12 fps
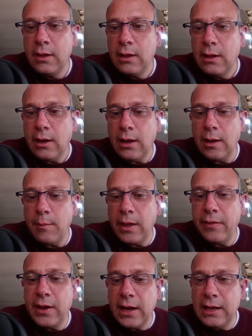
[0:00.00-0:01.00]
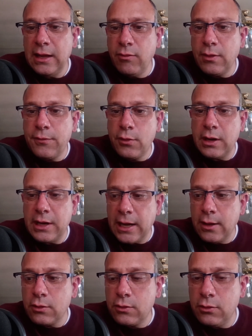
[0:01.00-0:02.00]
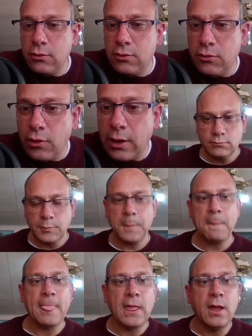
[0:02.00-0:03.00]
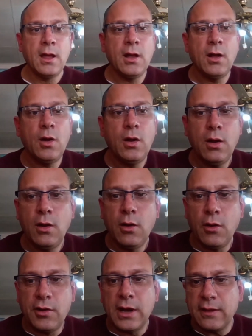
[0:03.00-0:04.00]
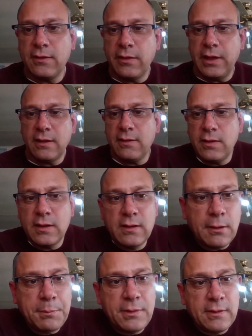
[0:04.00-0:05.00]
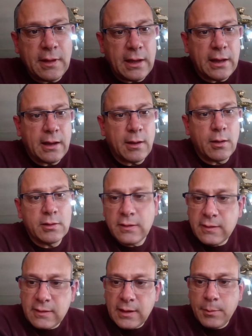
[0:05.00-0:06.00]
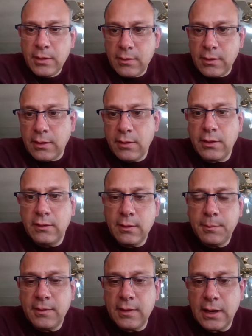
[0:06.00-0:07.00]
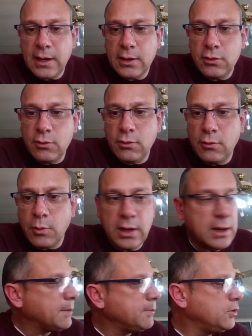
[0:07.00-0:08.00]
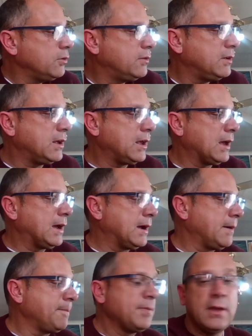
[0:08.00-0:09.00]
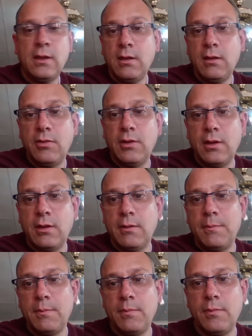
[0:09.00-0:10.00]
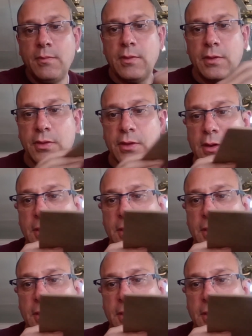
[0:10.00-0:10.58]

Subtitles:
and then I leave it for a day or 2 to dry. Alright, so that's the tips, just some of the tips that I use when I'm using the thinner